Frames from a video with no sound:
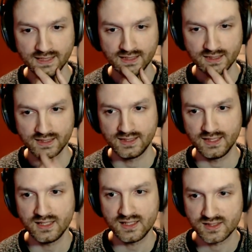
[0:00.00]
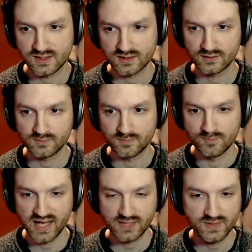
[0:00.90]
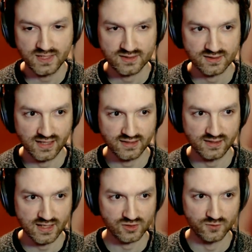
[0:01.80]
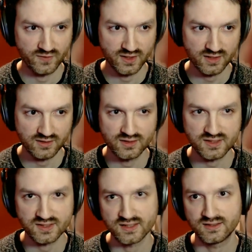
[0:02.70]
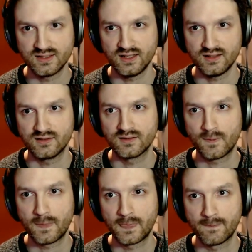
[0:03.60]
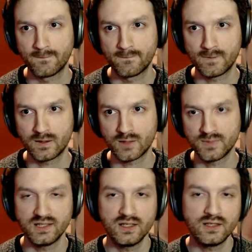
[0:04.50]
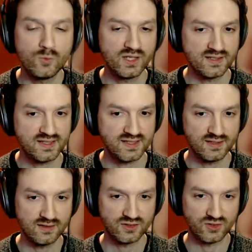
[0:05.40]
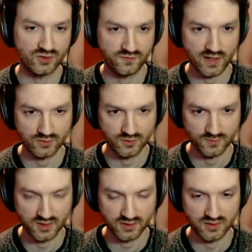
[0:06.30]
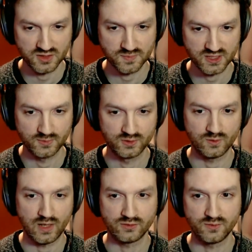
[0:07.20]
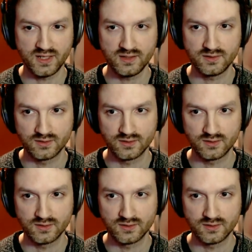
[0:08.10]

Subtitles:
These might be slightly less convenient in the sense that, I mean, we can still sort of it is possible to automate.